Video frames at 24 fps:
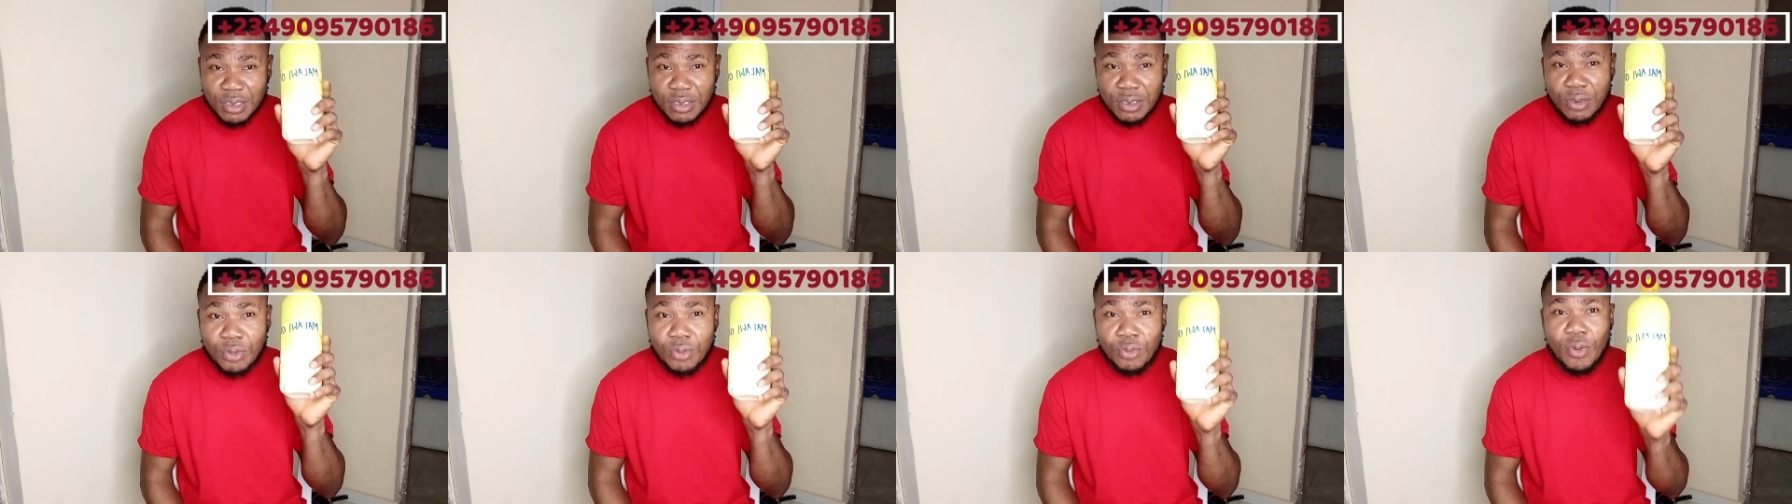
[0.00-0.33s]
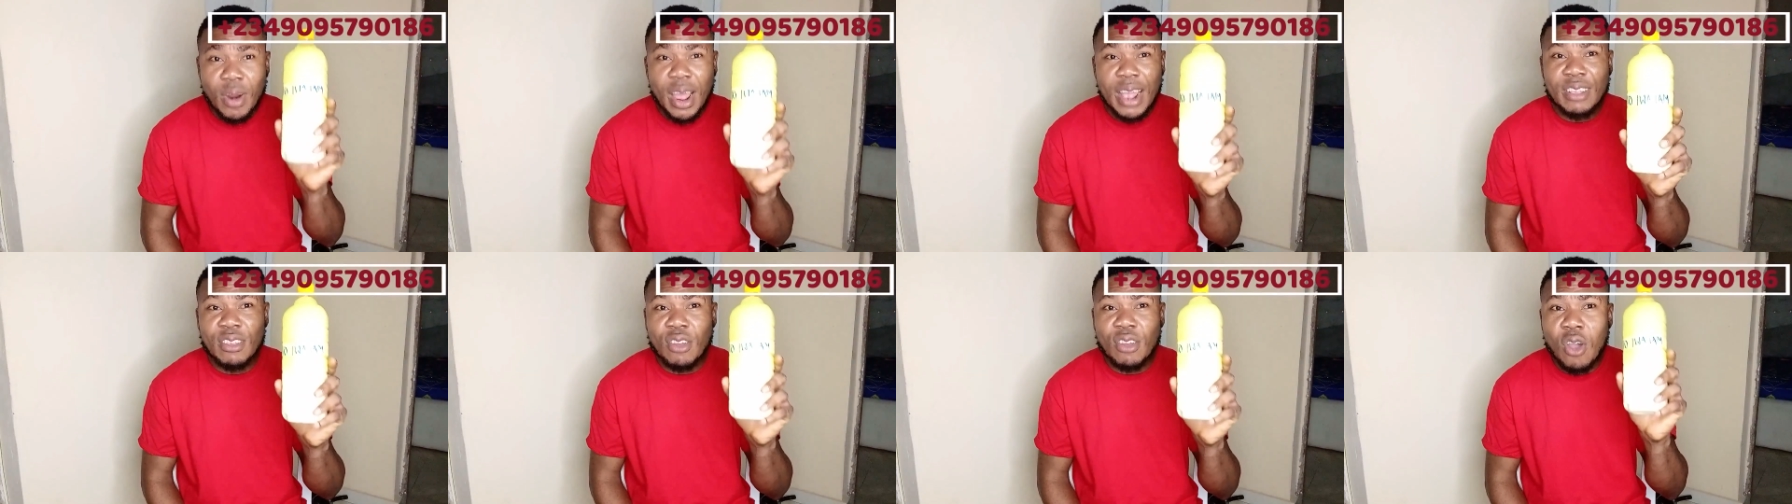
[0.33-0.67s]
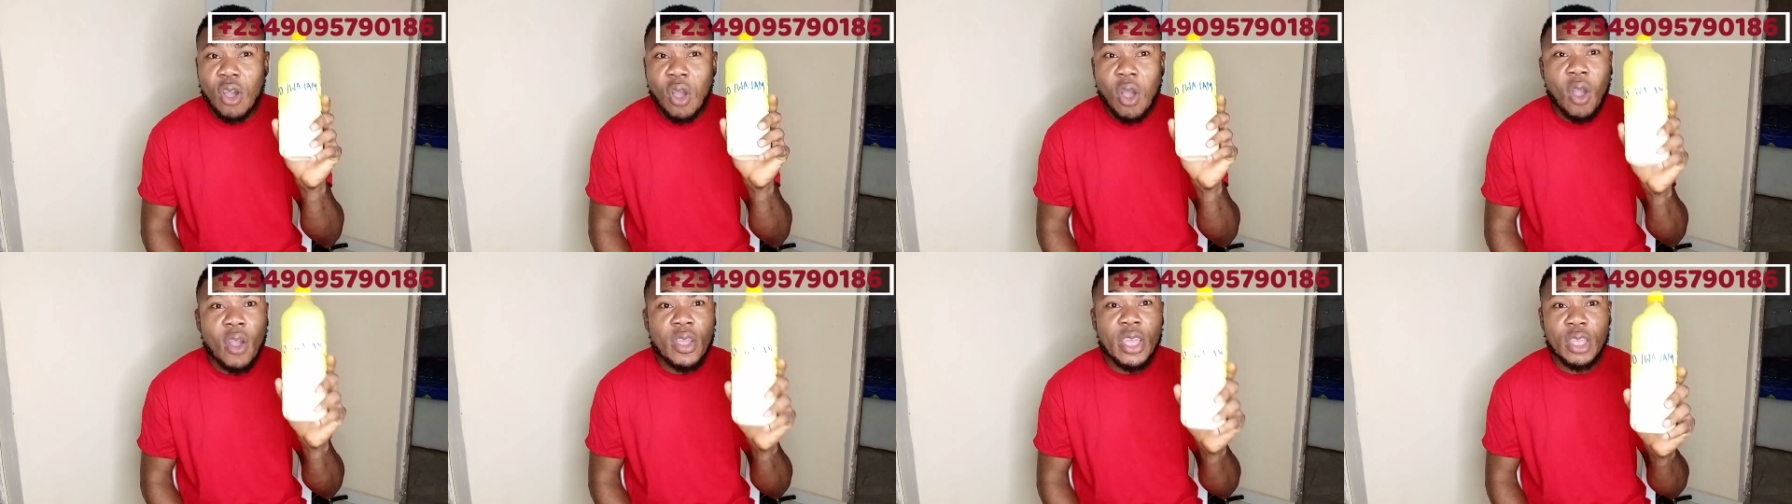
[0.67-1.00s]
is the right
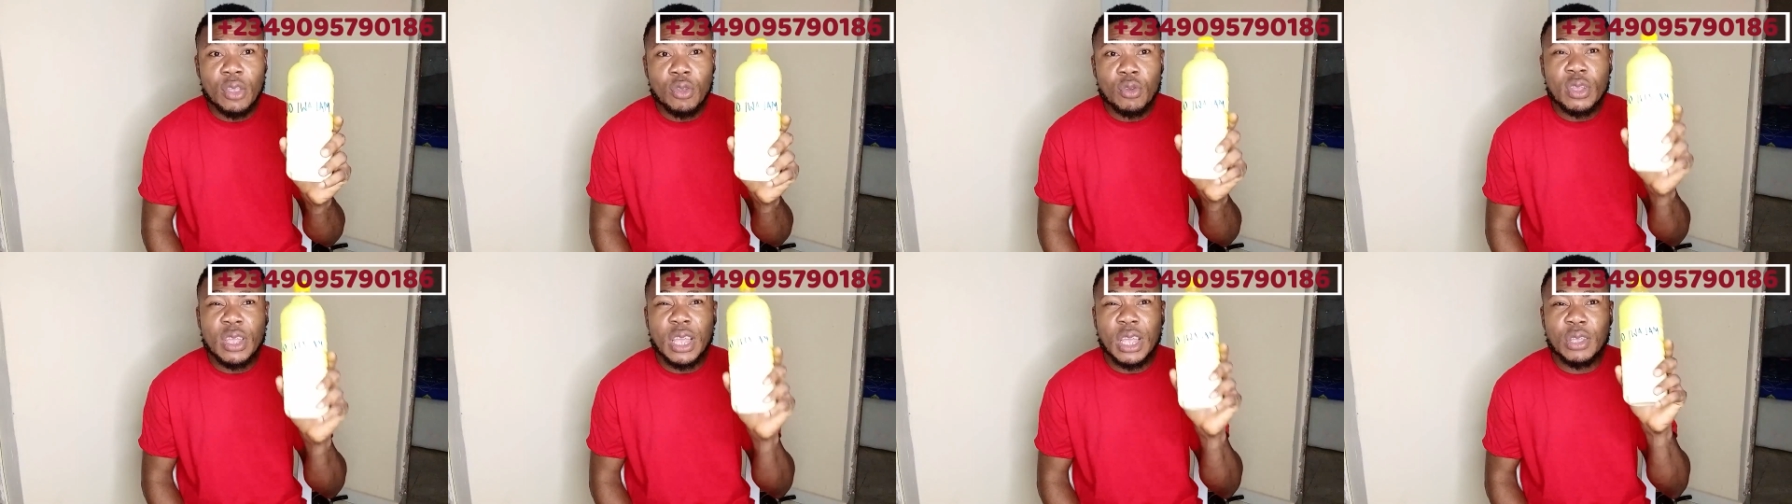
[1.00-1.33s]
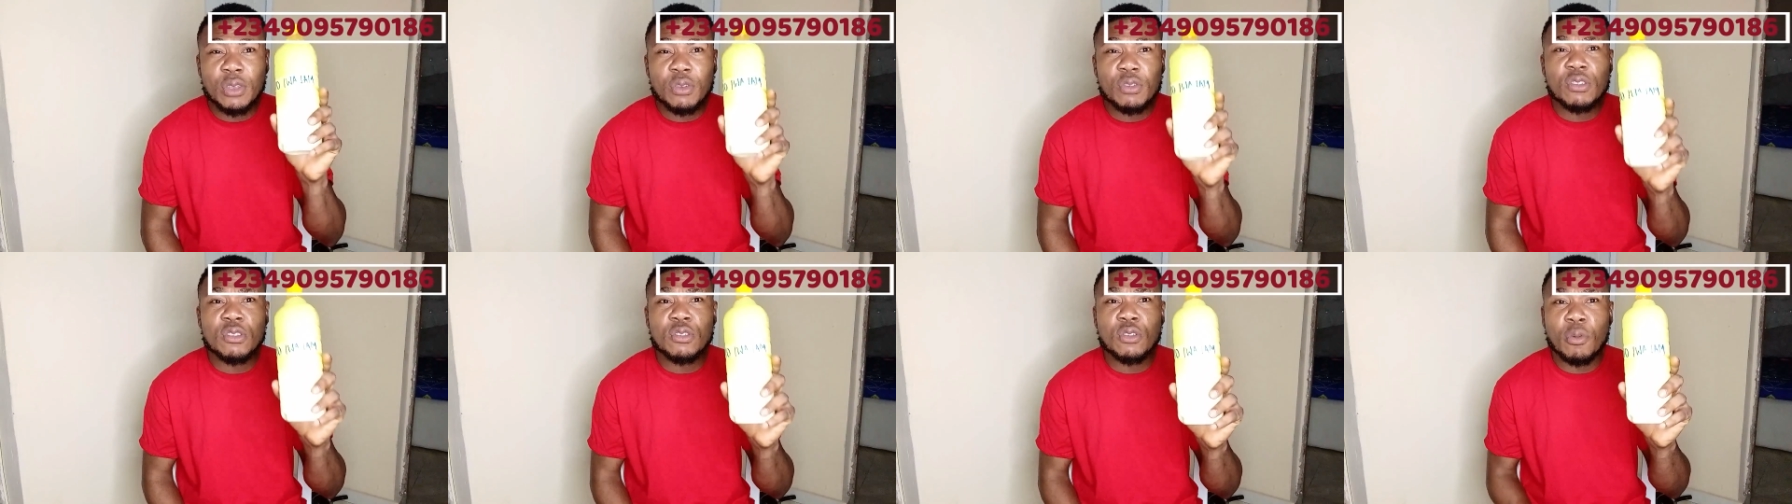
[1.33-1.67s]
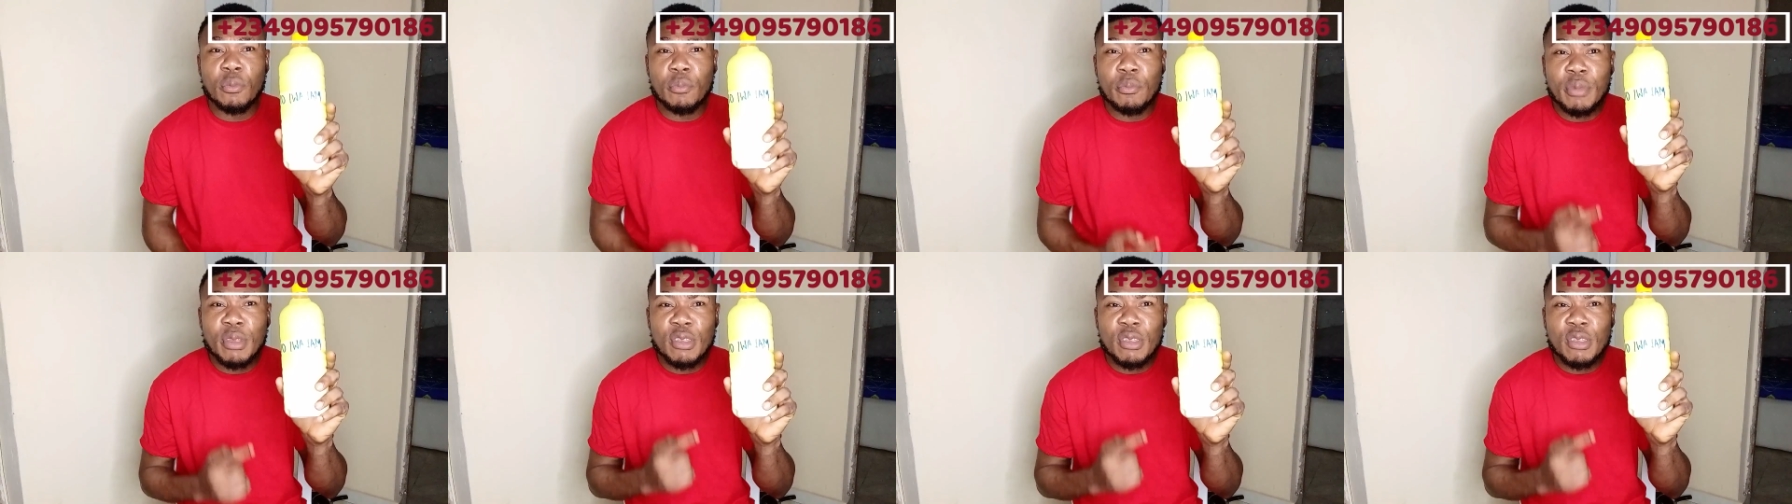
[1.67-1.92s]
oil. You can use it to